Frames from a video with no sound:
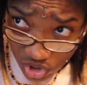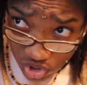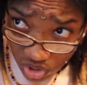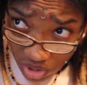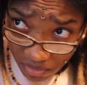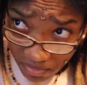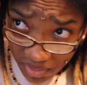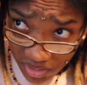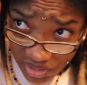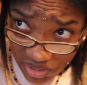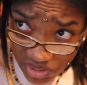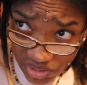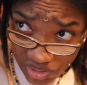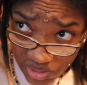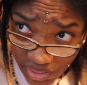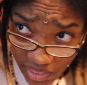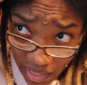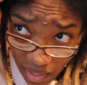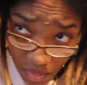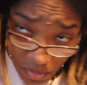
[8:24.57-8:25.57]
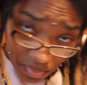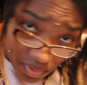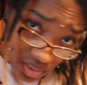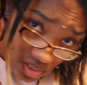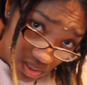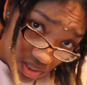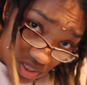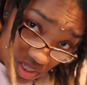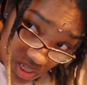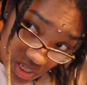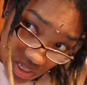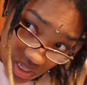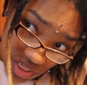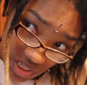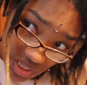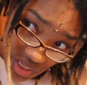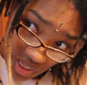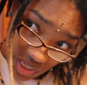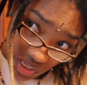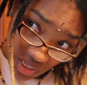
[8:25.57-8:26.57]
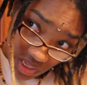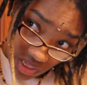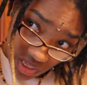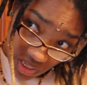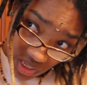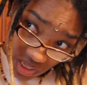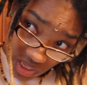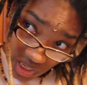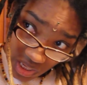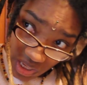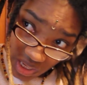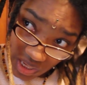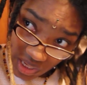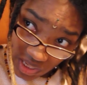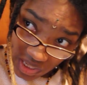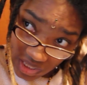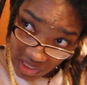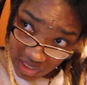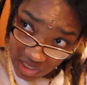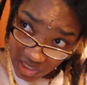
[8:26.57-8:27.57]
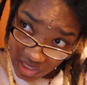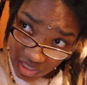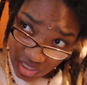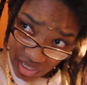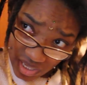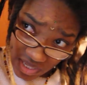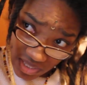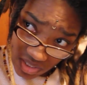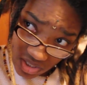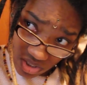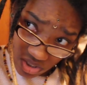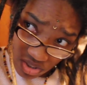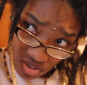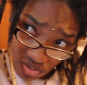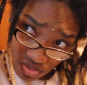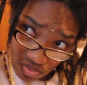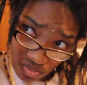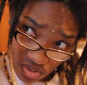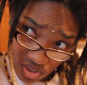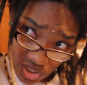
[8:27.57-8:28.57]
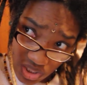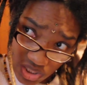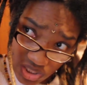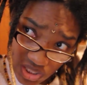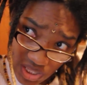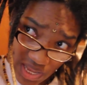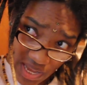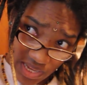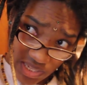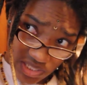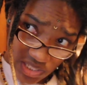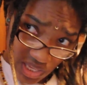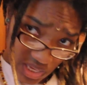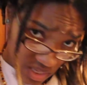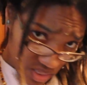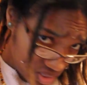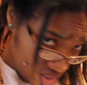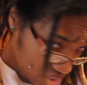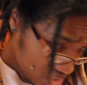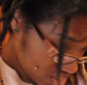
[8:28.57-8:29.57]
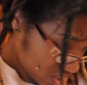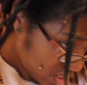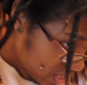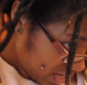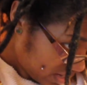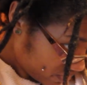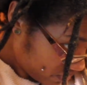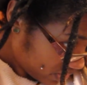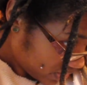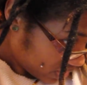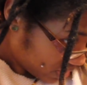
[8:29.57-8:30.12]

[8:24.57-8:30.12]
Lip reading: sure my scalp is clean. And I still, these locks, like this lock right